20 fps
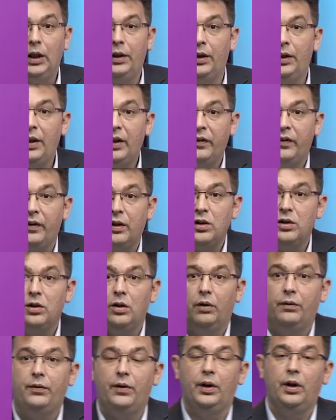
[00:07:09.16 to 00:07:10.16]
The next
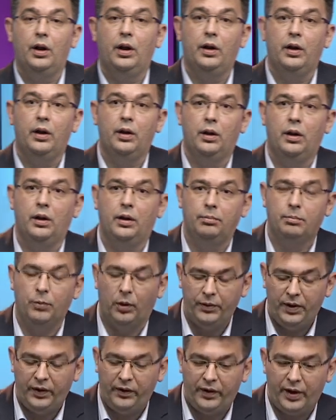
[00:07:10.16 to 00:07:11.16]
section of
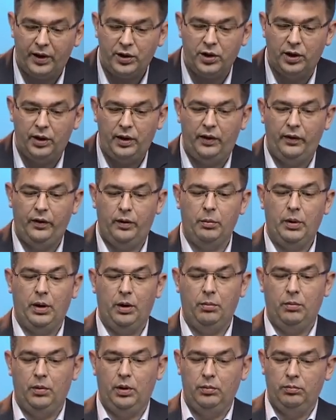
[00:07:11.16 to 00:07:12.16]
this session is
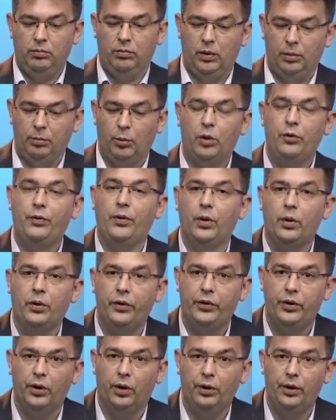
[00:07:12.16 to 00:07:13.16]
more
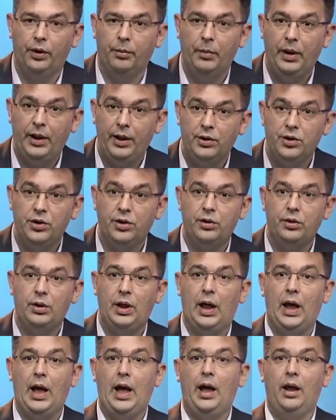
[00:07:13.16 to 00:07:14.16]
focused on the
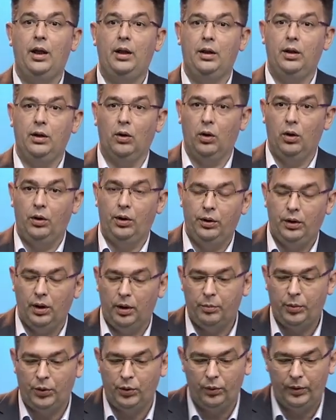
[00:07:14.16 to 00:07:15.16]
manager and on
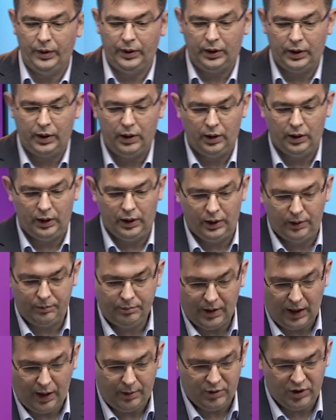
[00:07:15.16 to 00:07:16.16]
approving
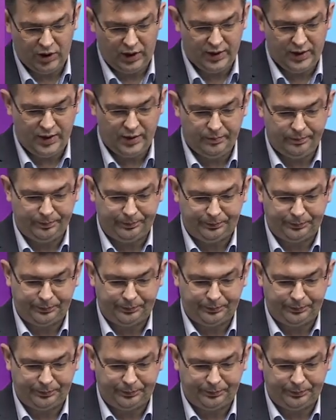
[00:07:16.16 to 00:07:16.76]
timesheets.